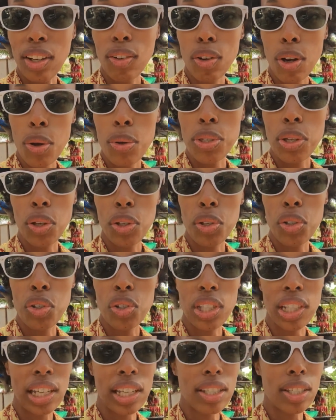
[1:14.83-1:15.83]
Crows don't
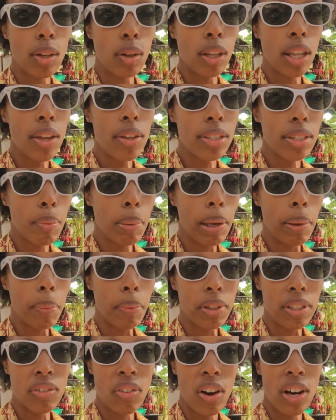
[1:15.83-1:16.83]
usually get so close to
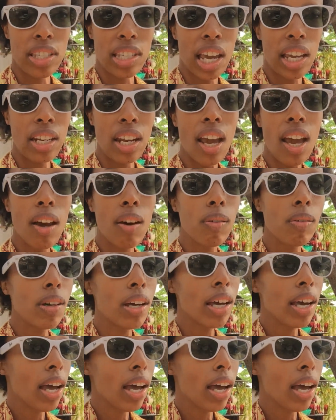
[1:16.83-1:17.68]
people as far as I know.